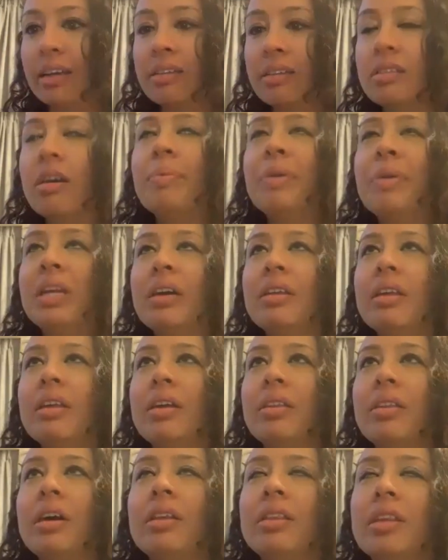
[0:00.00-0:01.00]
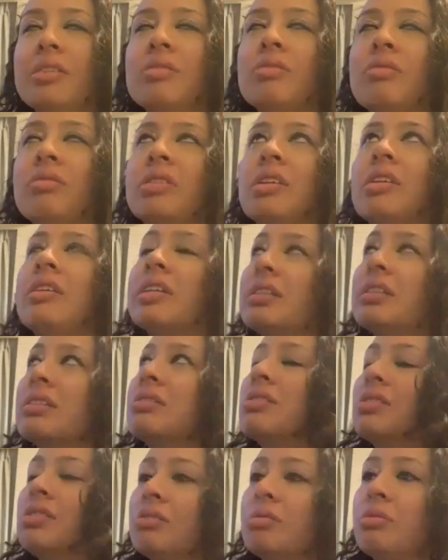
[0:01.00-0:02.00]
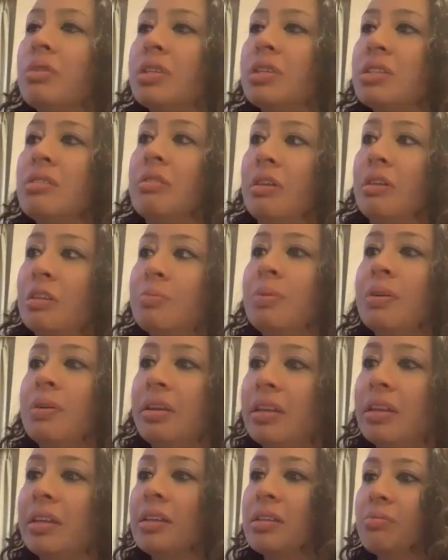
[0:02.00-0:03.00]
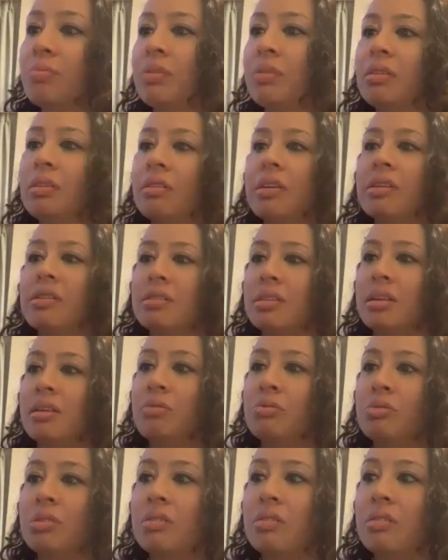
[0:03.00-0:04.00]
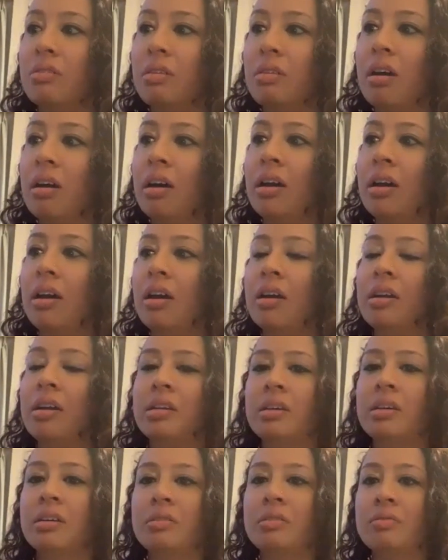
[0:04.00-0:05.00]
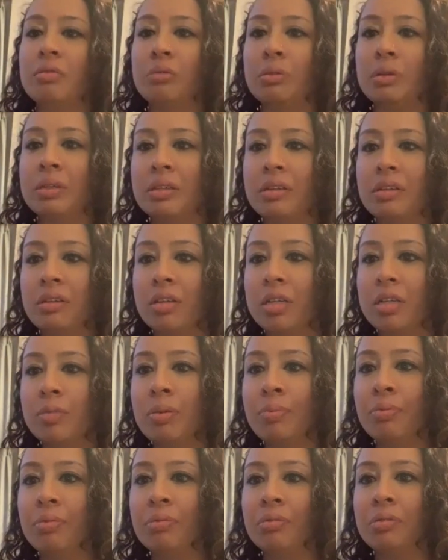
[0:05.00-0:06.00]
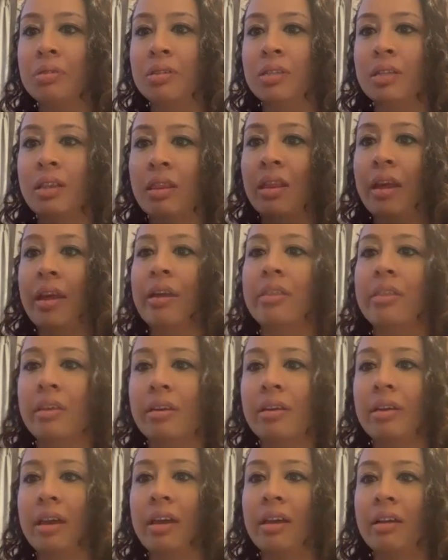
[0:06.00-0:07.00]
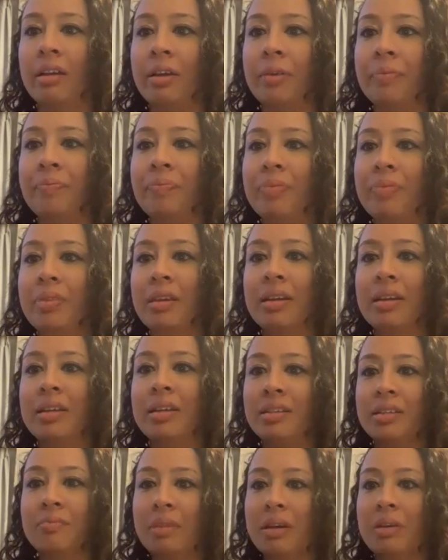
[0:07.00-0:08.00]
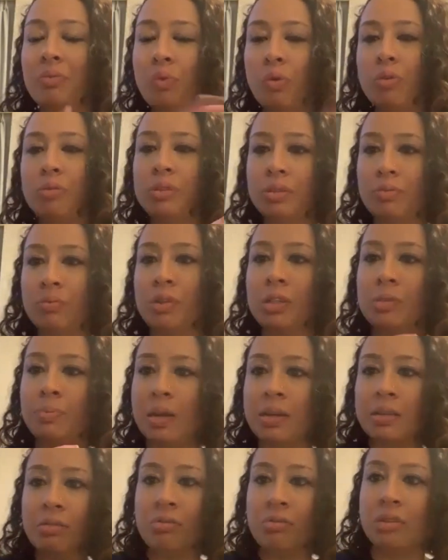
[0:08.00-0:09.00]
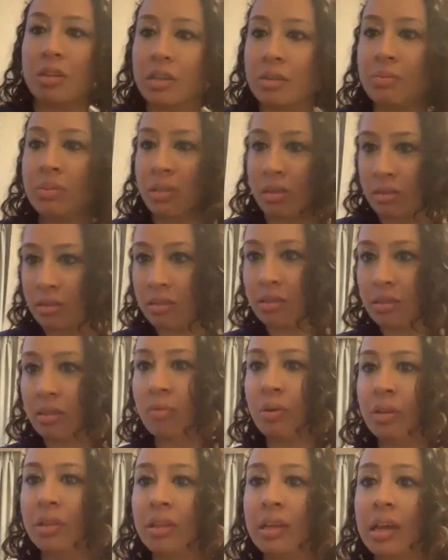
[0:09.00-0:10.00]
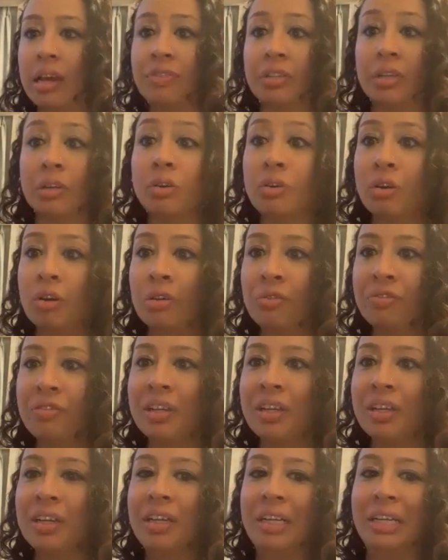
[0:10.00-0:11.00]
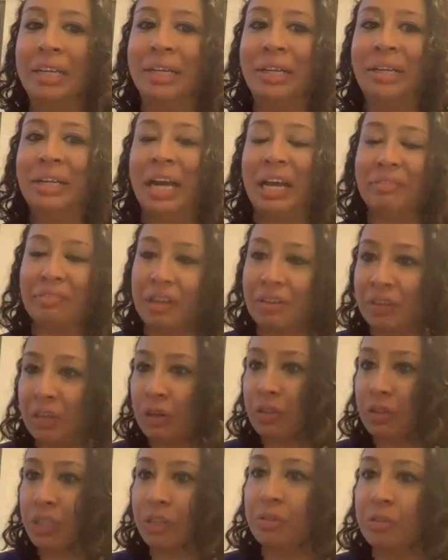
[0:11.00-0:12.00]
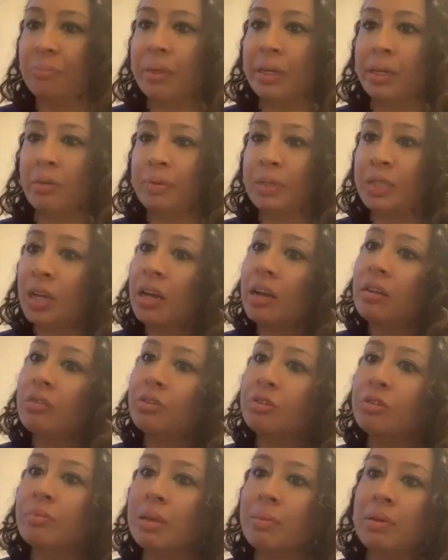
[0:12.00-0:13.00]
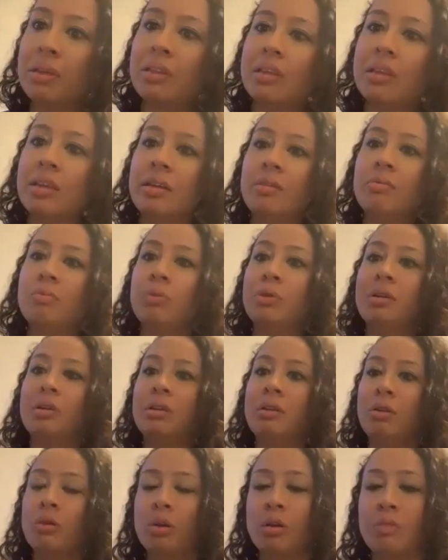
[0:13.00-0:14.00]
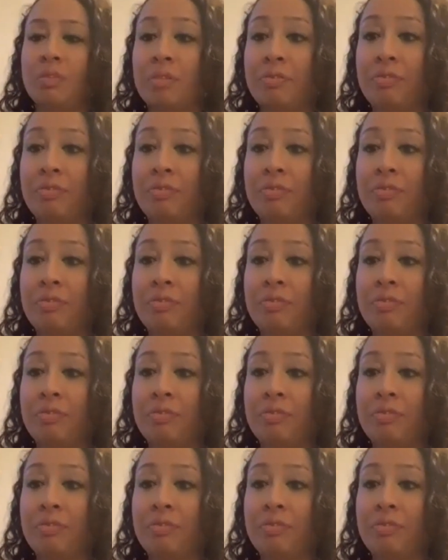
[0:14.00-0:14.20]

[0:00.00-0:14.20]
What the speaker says: So I mean, I that's not a direct answer to your question you asked, but I think that's one of the things that also I kind of always encourage people to think that, okay, like, it doesn't matter what someone's personal circumstances are, whether they have to log off at 5 o'clock to go and pick up a child, or maybe they want to log off at